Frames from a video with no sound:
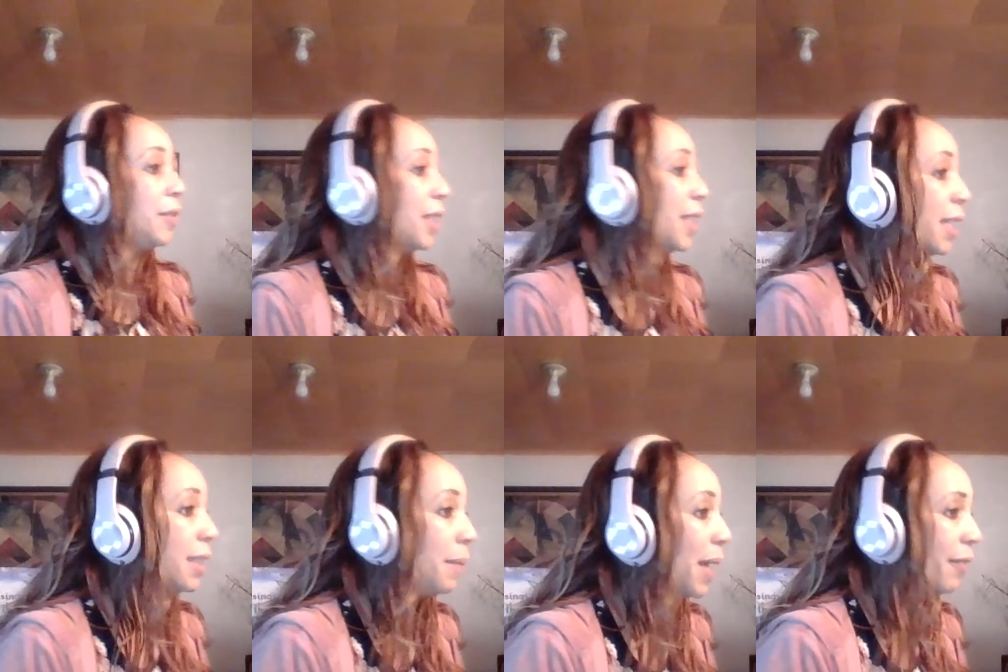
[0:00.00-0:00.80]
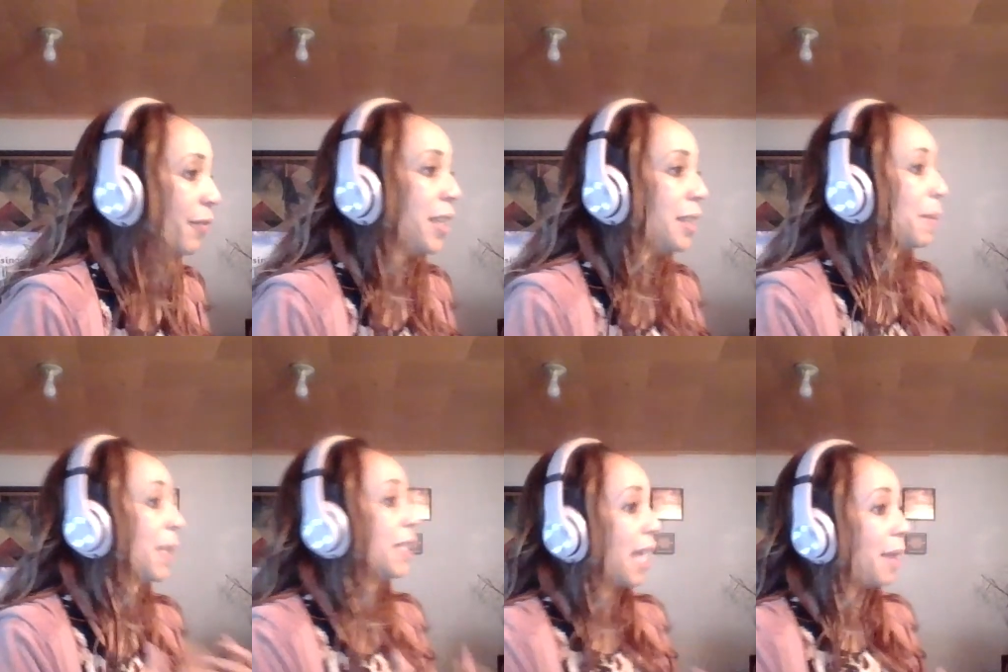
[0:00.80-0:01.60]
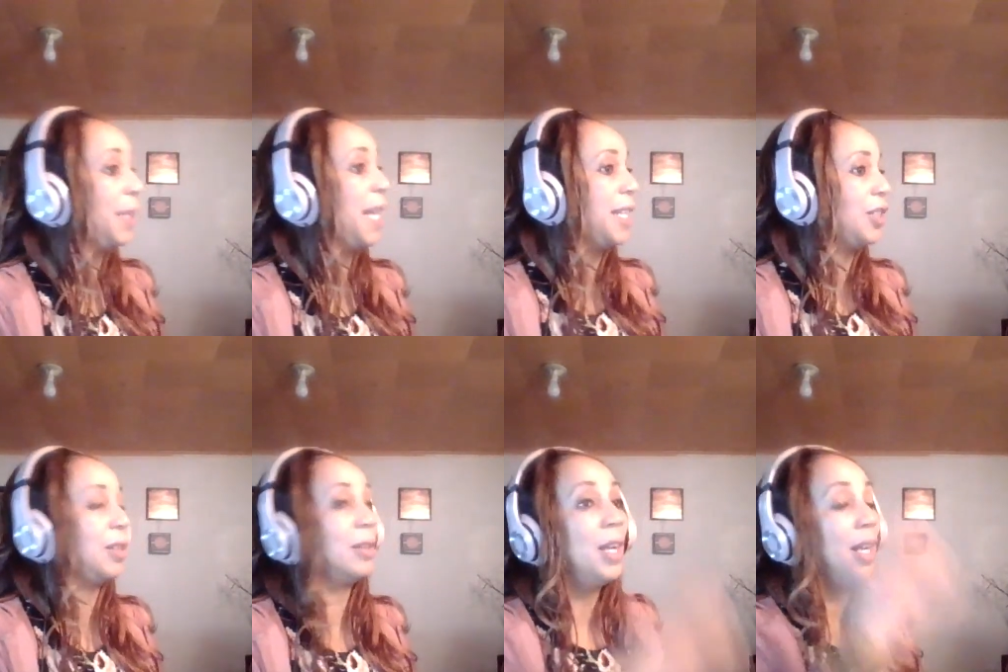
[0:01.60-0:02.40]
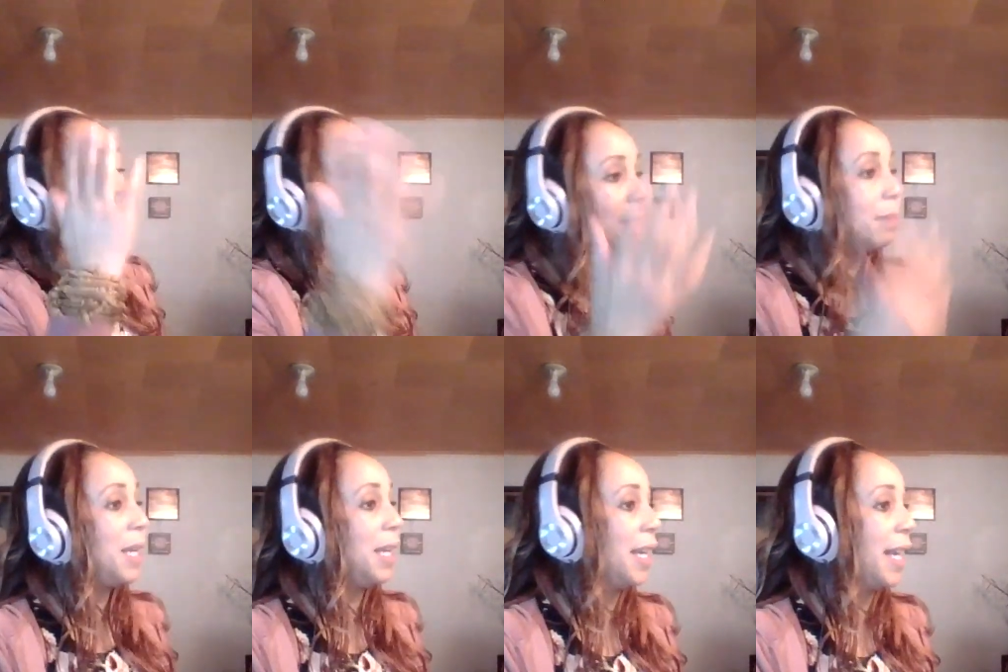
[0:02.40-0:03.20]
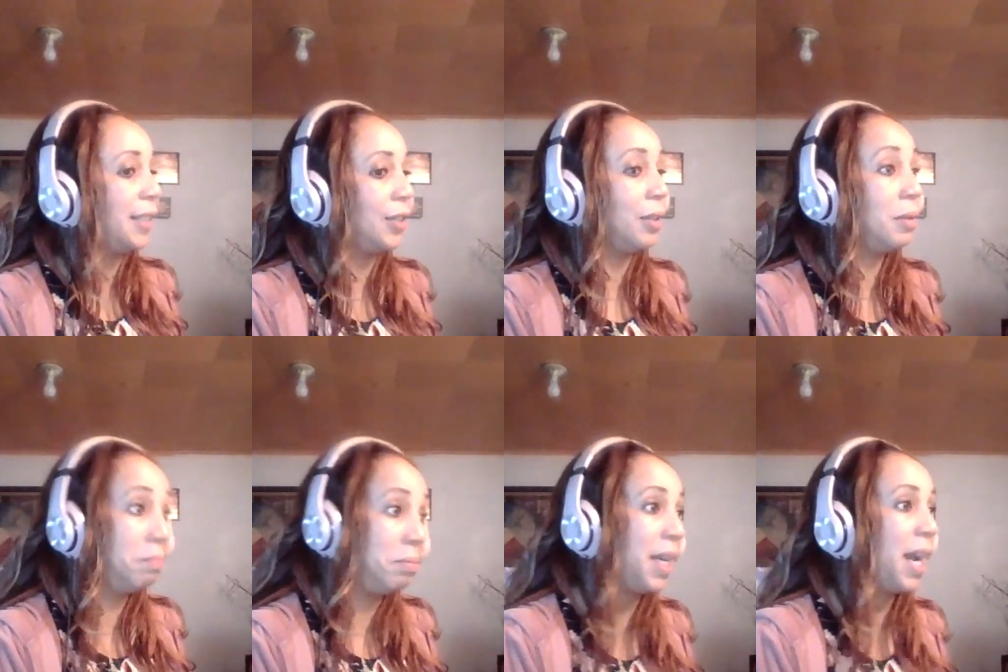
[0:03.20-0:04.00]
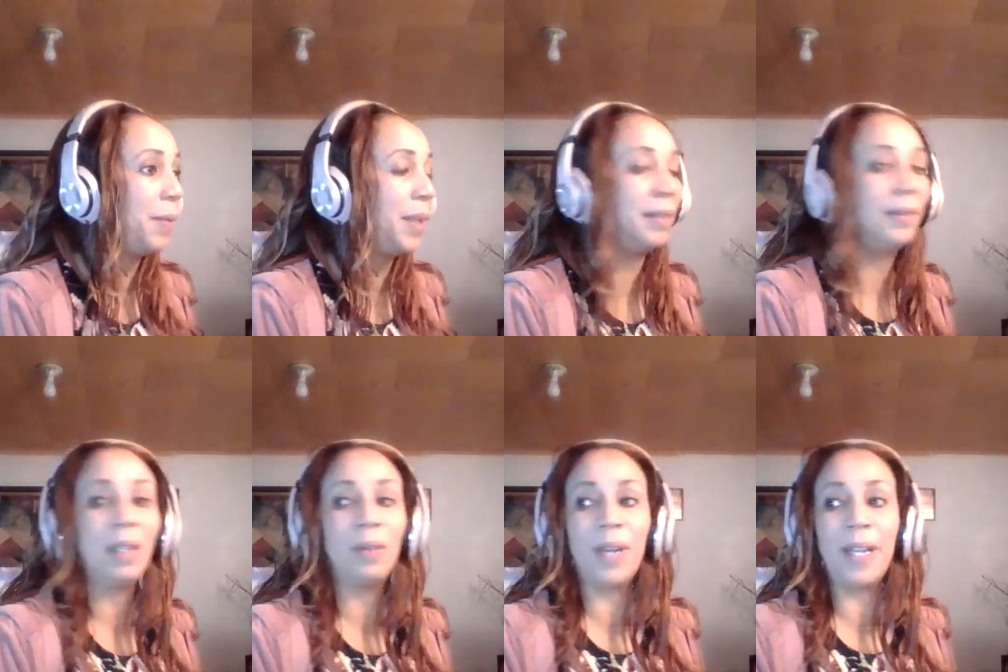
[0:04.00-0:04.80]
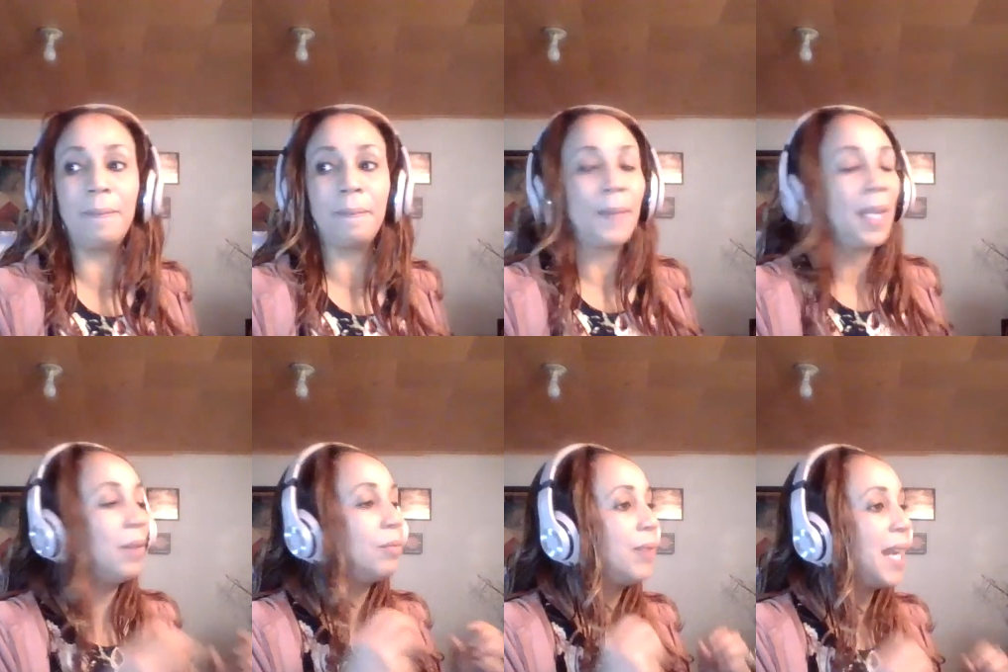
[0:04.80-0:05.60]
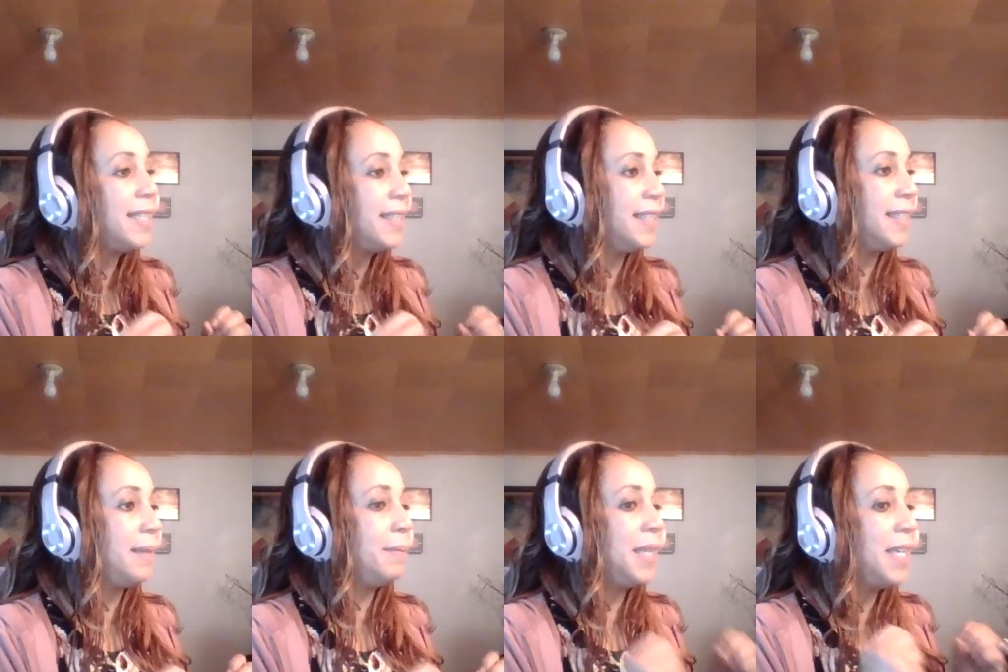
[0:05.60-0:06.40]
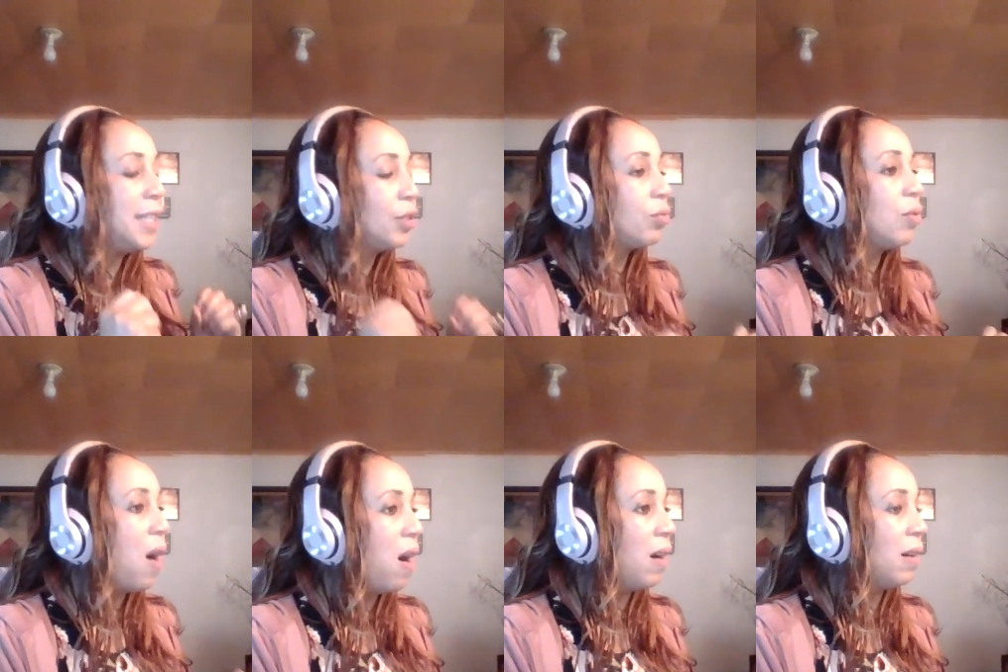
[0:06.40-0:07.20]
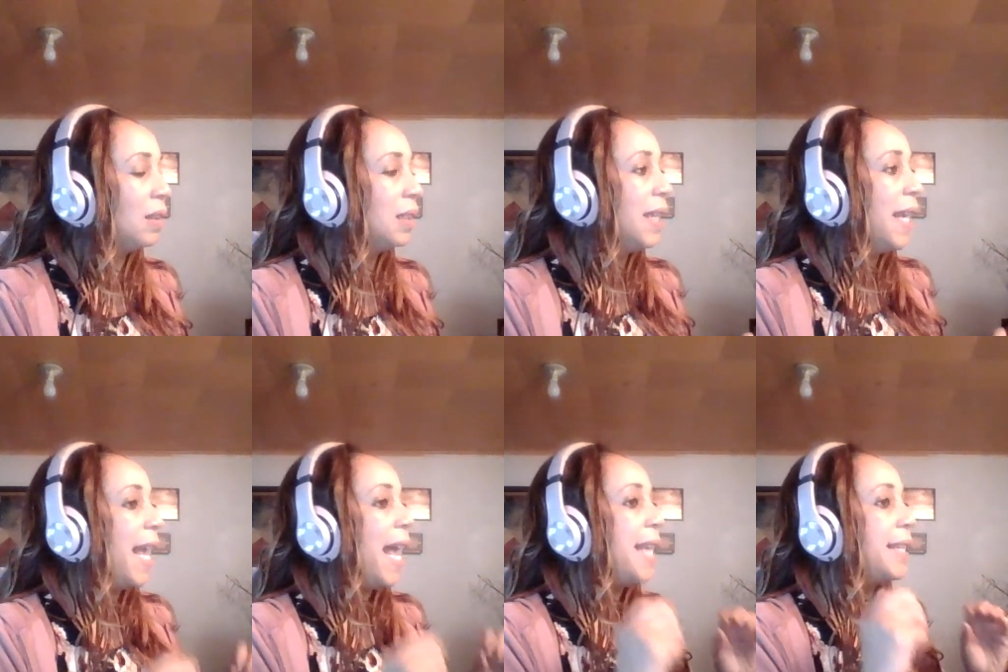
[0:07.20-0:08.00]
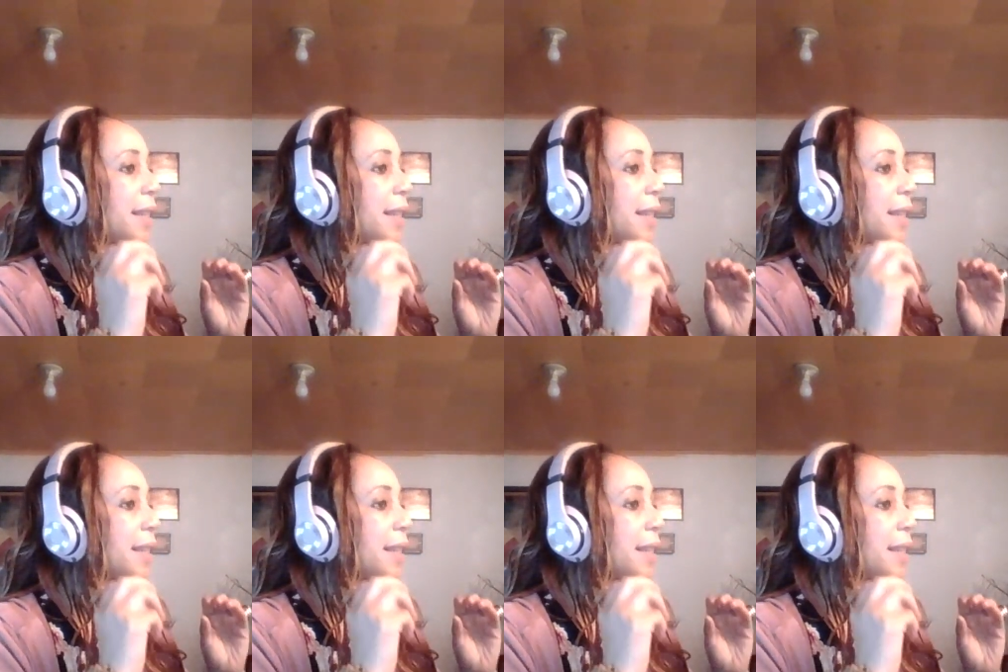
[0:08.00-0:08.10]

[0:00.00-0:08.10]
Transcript: say to my face, because I will answer you. She may not answer you, but I will, right? Racism is wrong. And